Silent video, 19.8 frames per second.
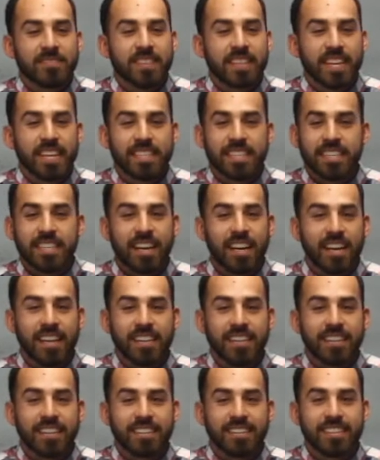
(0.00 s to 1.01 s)
That's
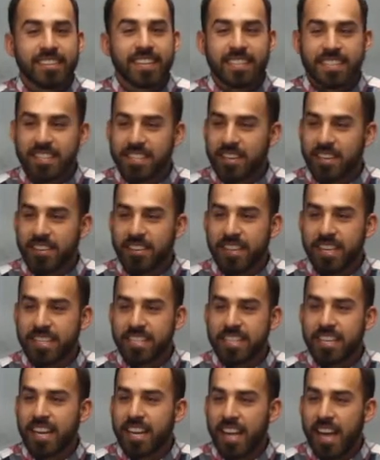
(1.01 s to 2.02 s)
not necessary.
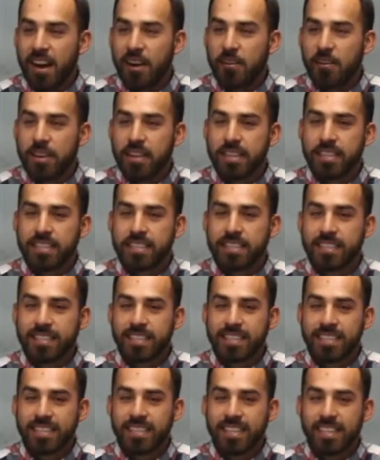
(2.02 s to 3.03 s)
that's not how it is.
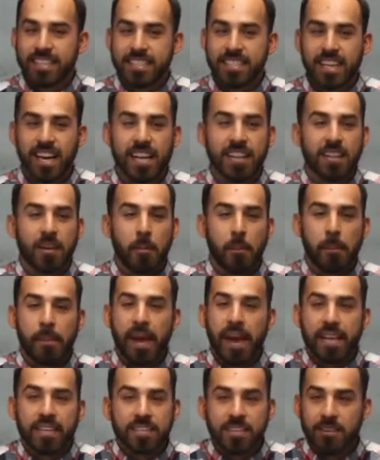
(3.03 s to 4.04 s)
It's, it's not a
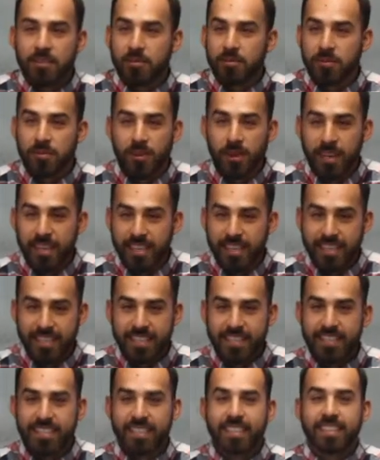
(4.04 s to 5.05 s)
magic
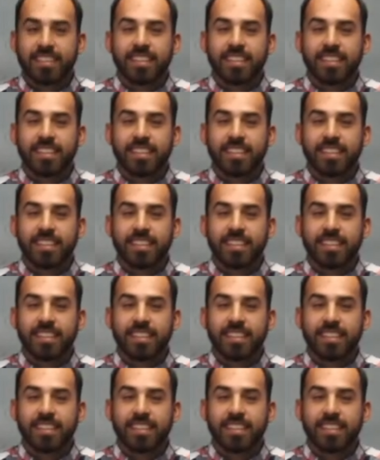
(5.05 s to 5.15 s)
phrase.